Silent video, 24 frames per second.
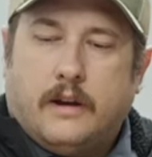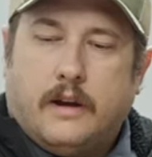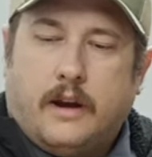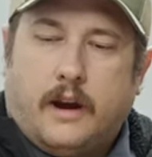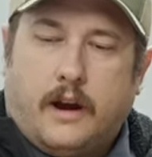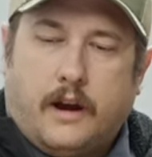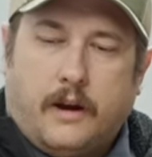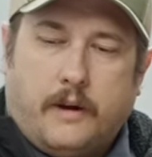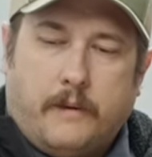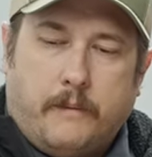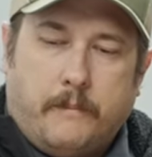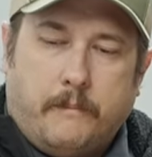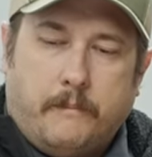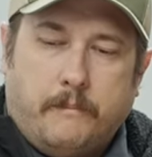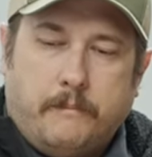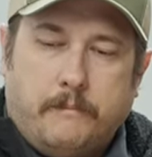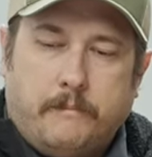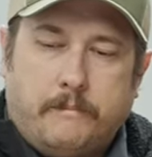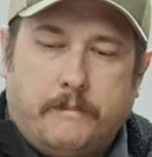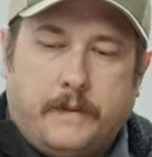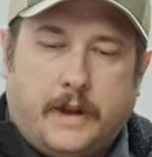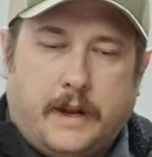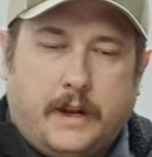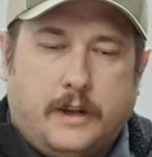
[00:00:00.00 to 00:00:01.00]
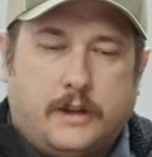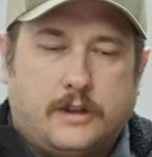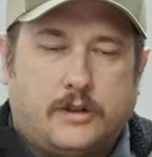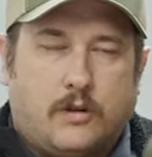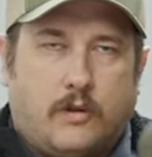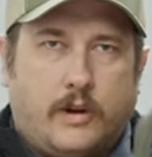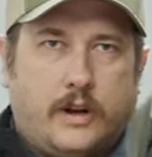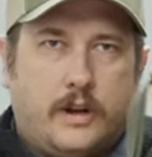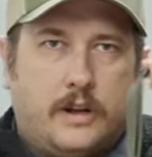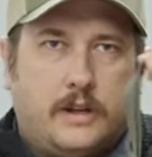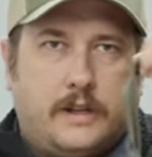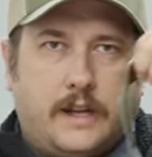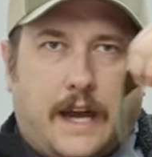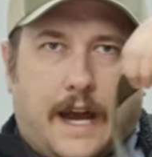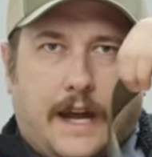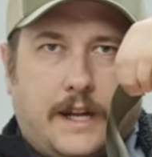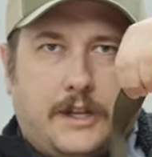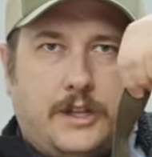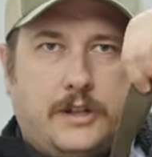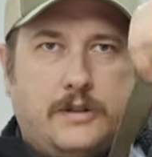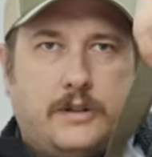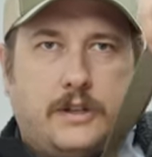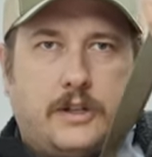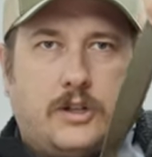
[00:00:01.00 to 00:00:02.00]
And it is going to
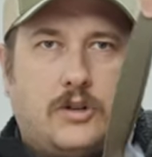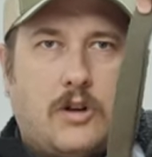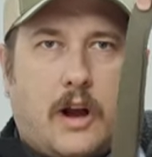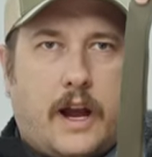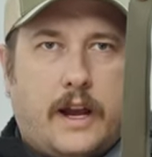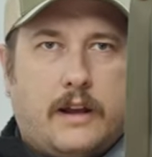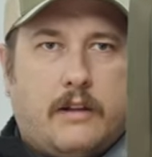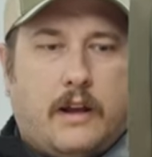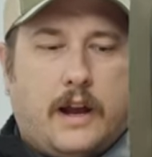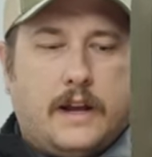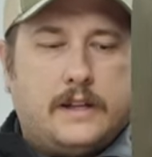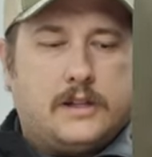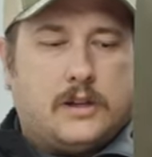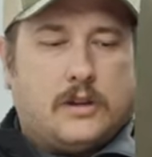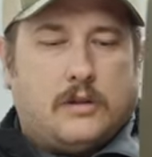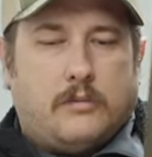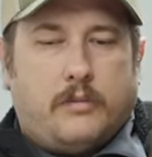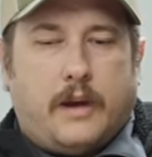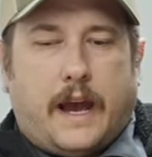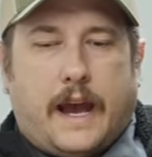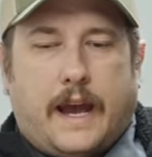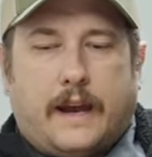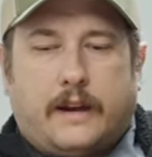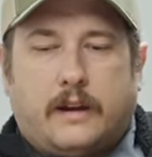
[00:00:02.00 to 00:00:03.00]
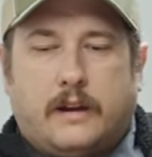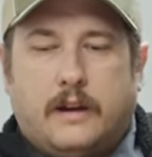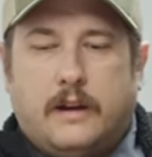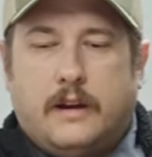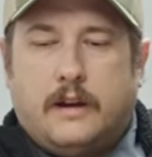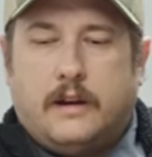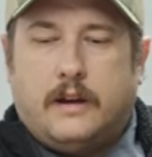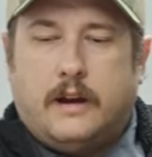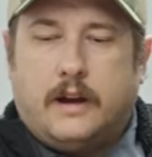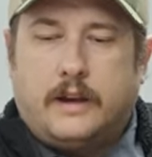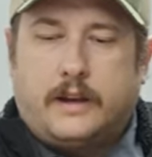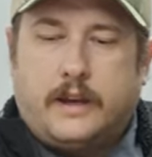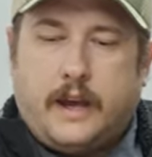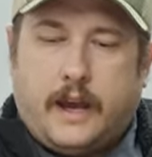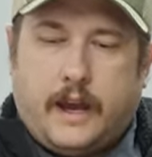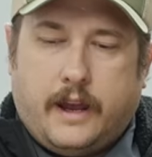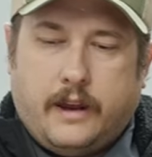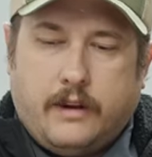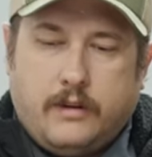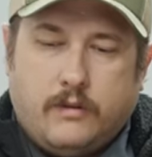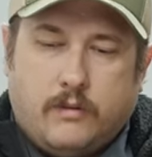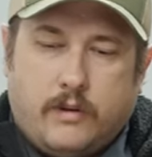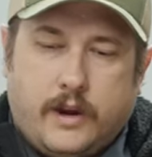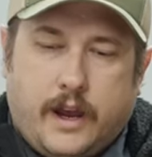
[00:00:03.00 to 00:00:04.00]
attach using tri-glides on the back.
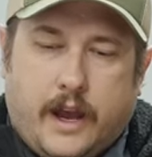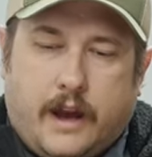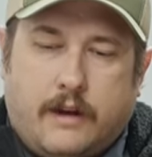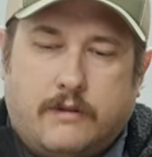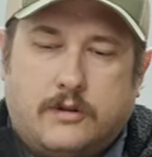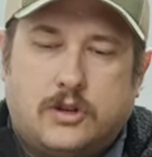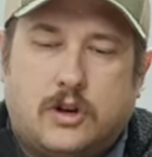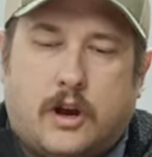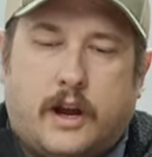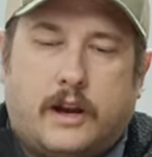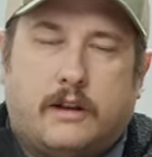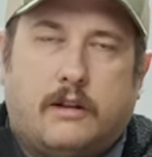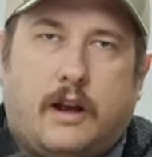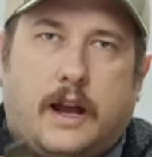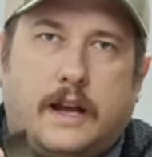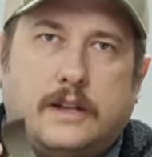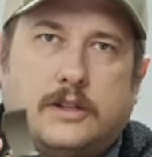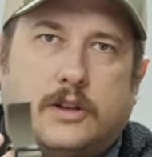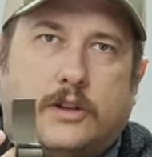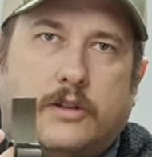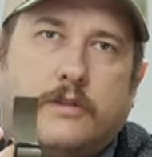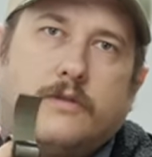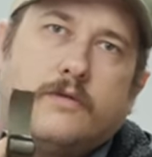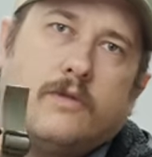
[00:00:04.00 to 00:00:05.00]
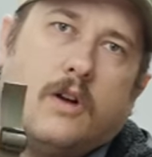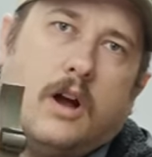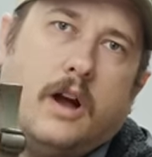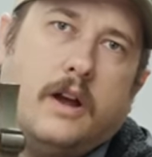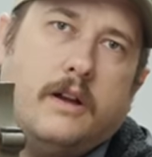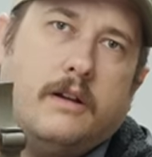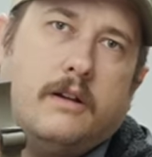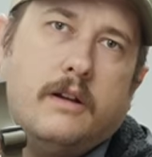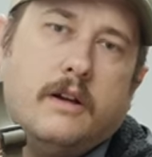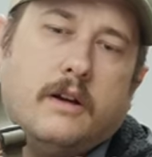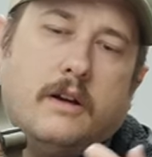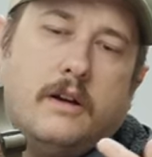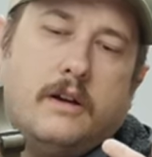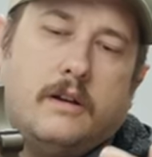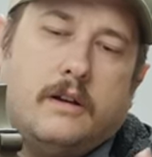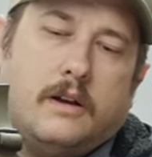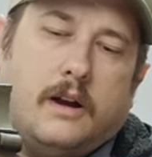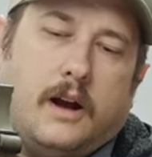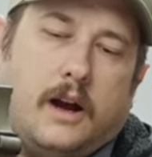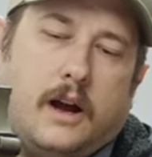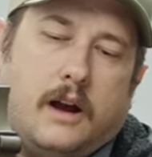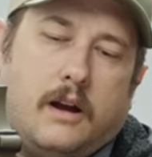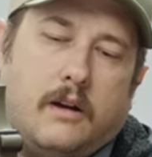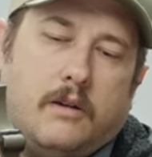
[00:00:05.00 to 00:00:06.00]
Again, we have tri-glides on the front
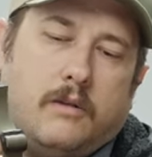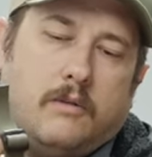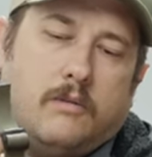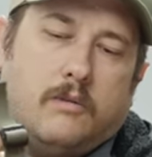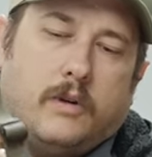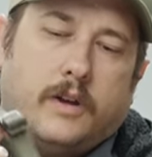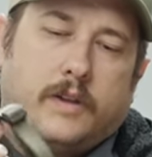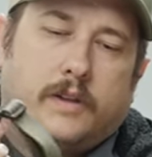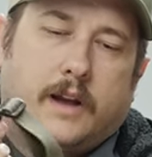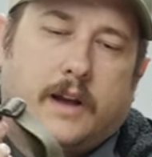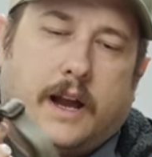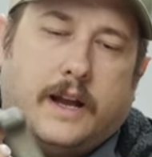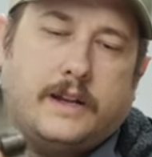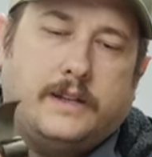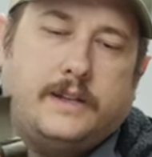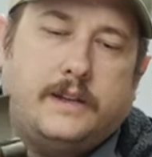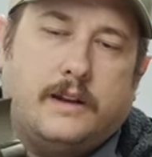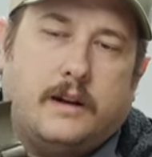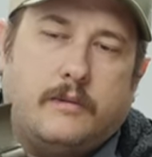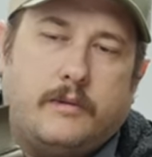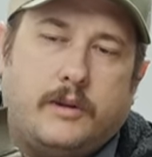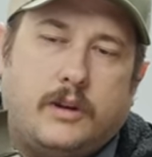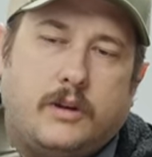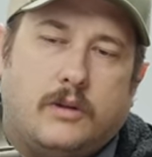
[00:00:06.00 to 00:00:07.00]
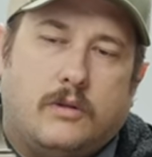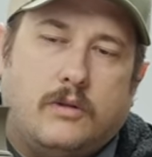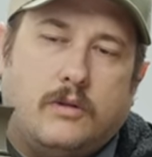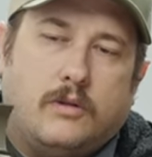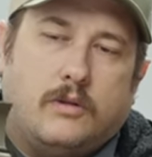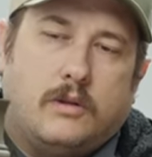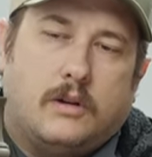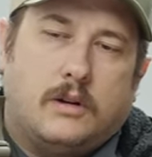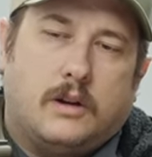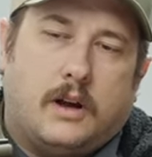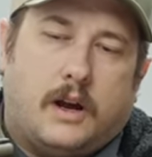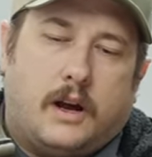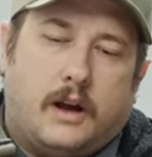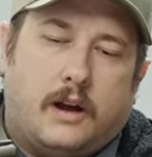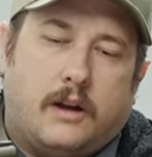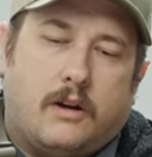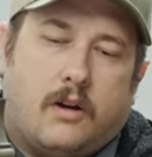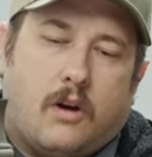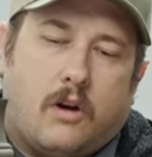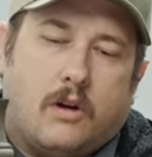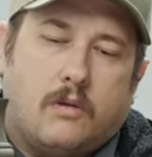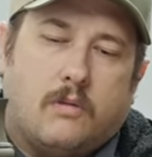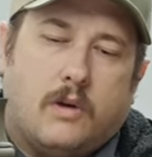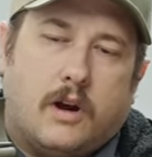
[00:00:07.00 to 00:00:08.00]
with ITW
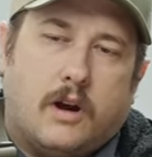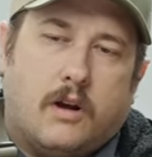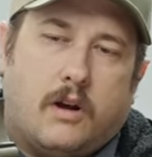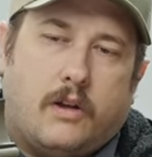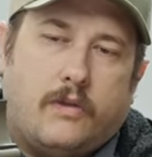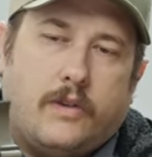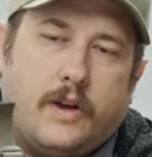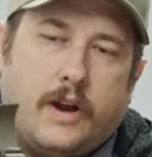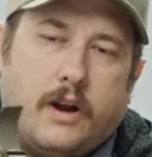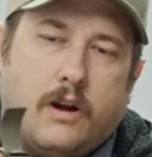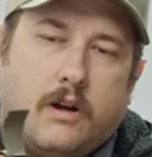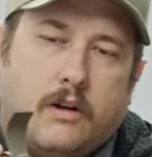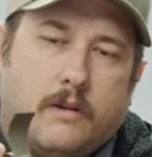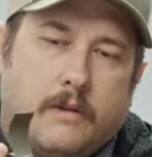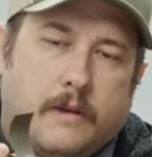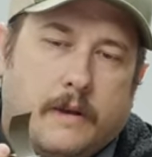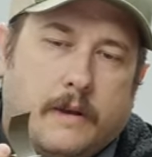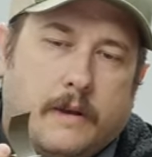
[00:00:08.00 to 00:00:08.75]
hardware on there.